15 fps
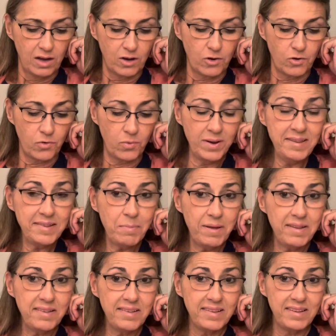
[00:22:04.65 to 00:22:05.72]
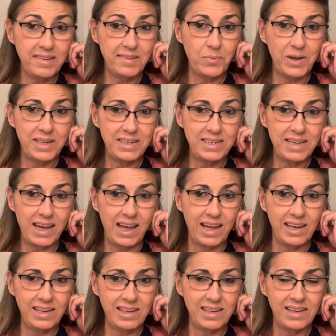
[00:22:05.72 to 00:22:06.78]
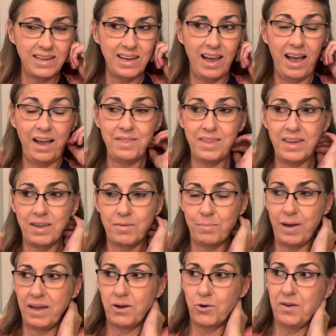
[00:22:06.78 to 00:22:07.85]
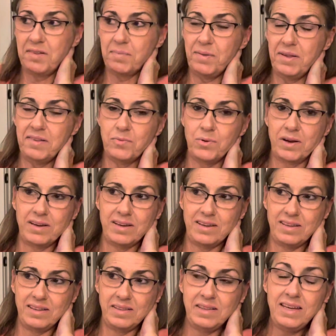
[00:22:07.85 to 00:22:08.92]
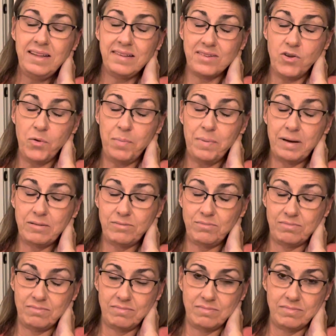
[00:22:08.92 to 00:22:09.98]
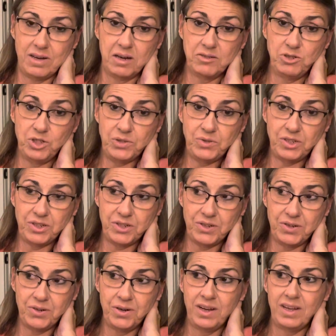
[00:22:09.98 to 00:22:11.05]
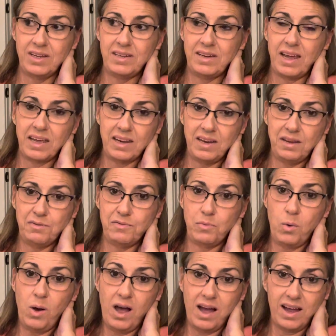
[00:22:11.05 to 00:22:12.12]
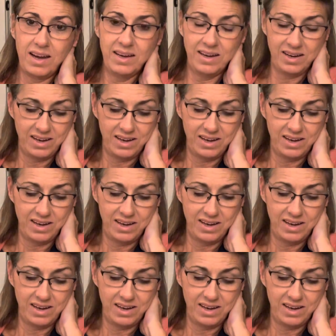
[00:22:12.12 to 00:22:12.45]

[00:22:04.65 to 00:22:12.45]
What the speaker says: Christmas is 110. I think by Christmas we're going to at least know about our junior -1.